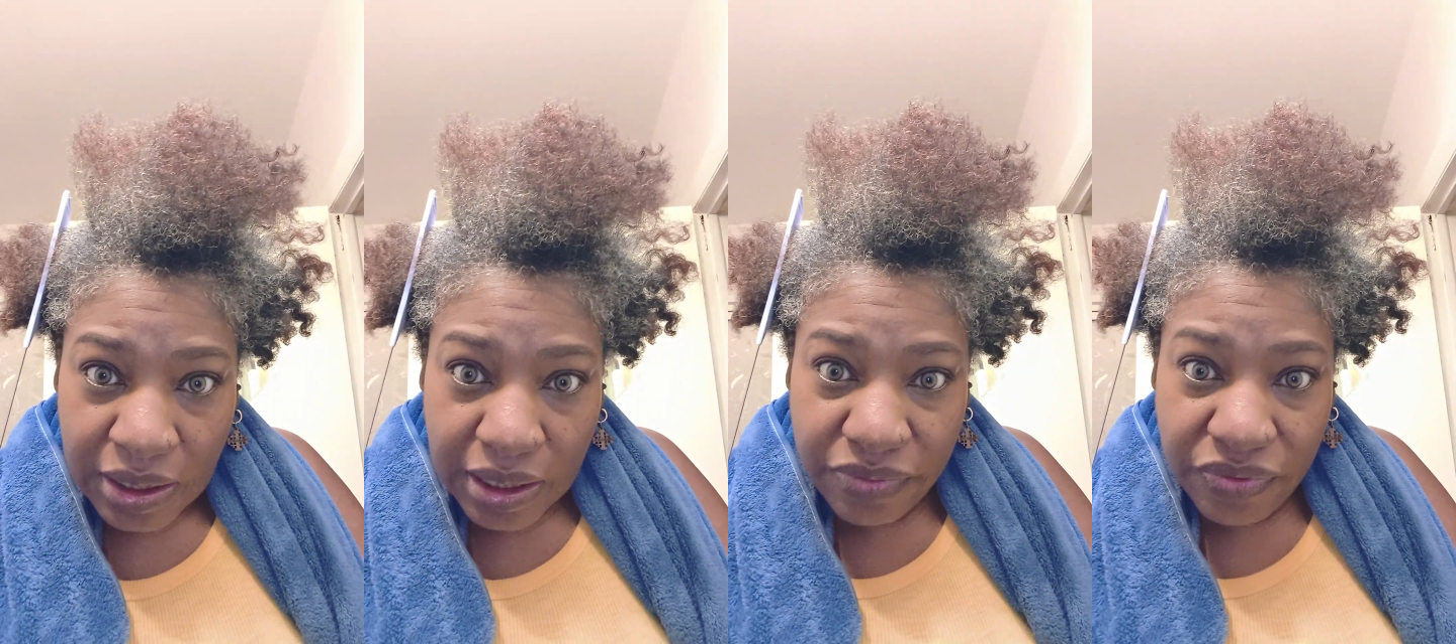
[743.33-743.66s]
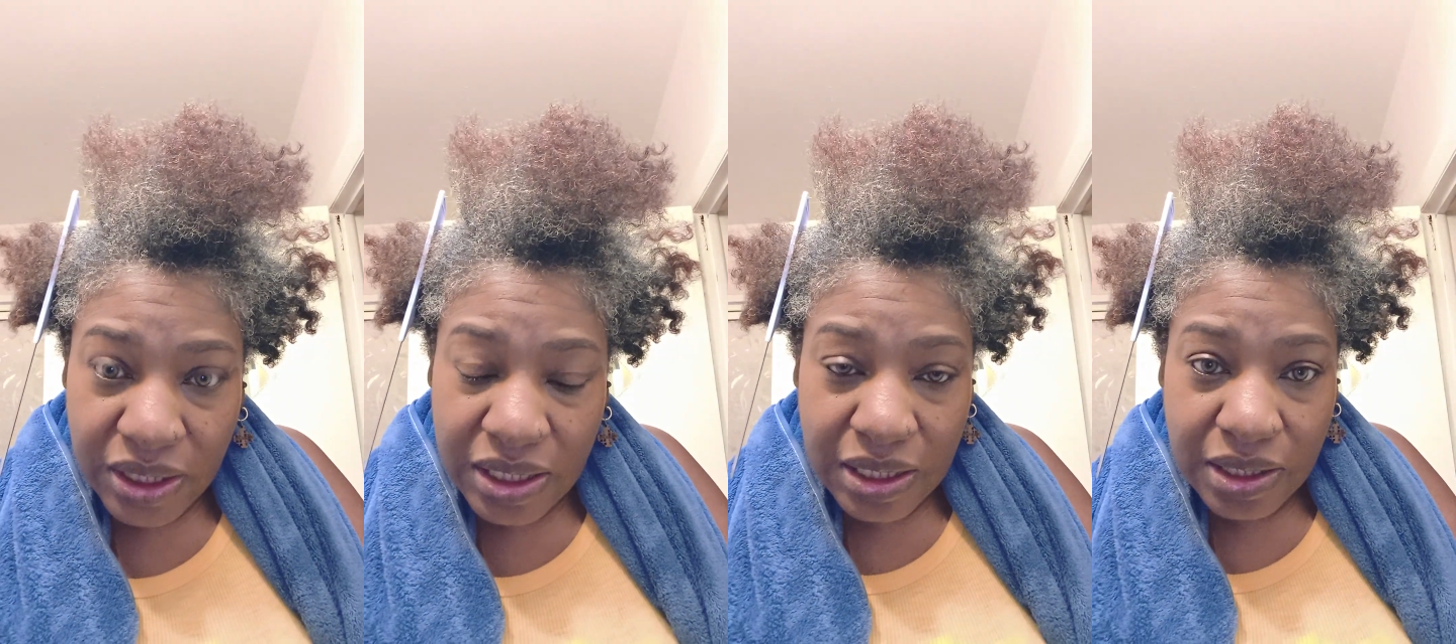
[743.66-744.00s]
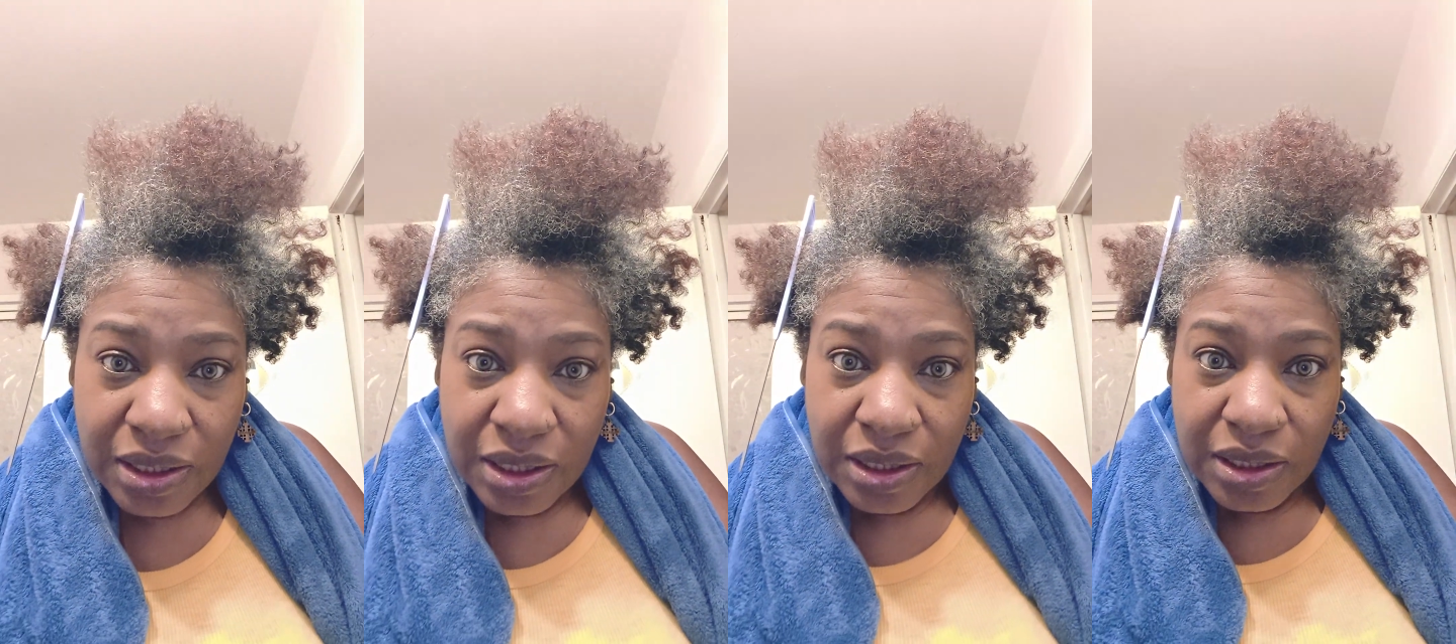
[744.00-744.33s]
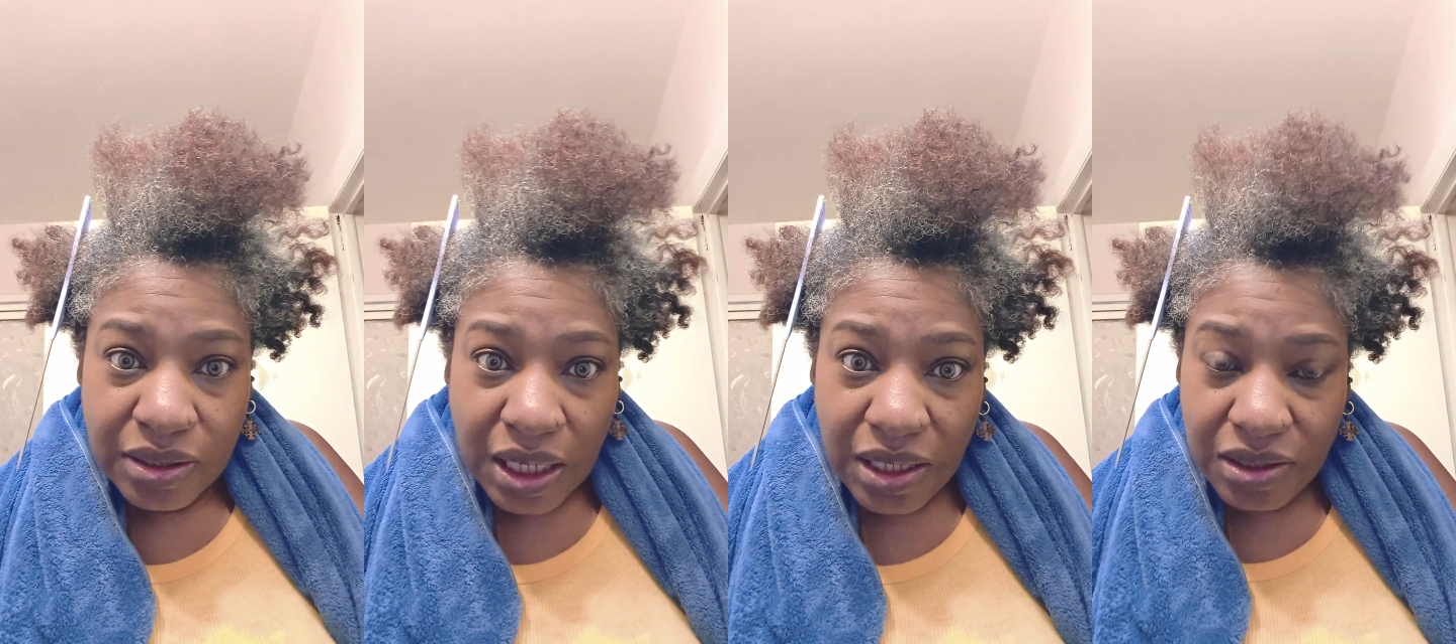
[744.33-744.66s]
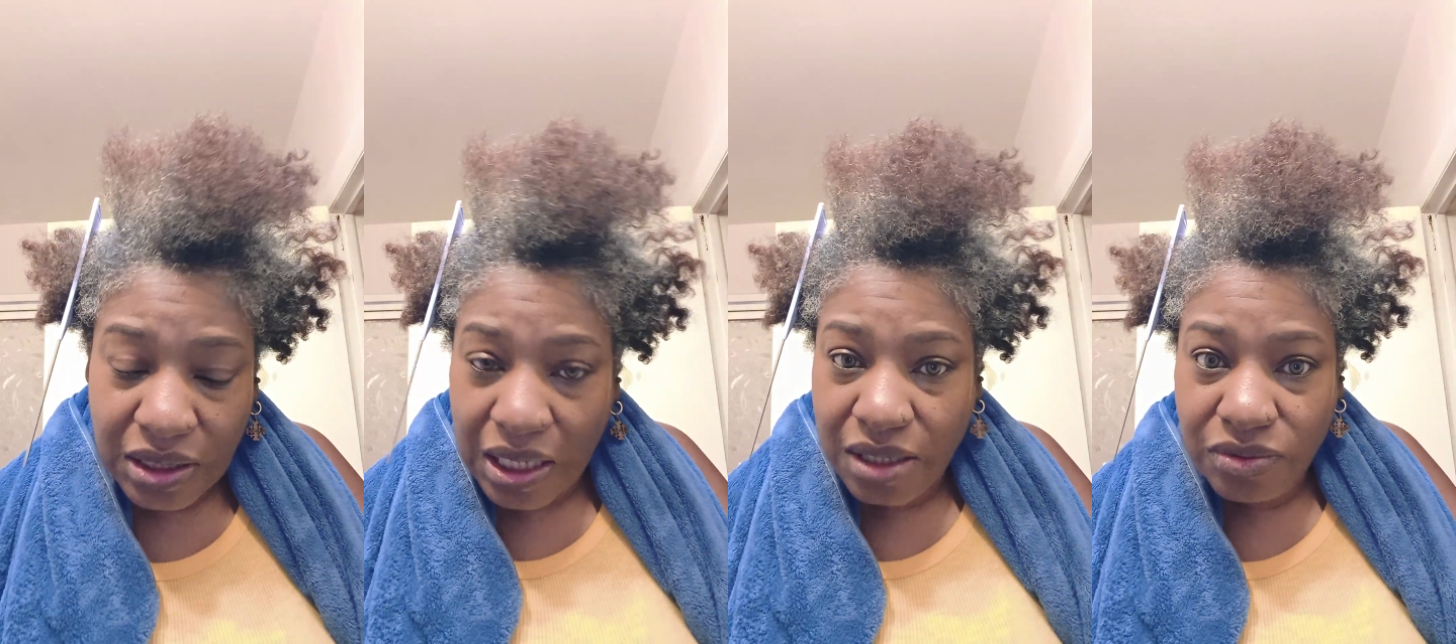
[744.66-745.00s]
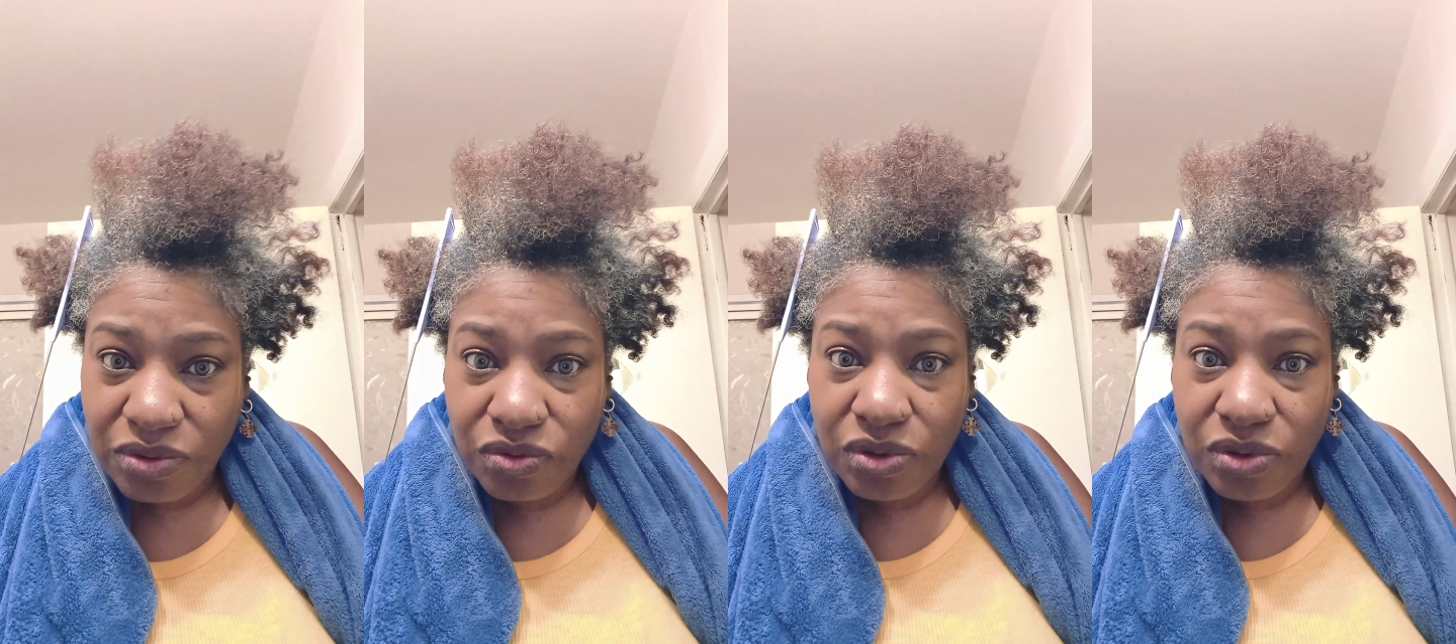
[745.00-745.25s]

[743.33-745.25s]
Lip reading: And then they don't do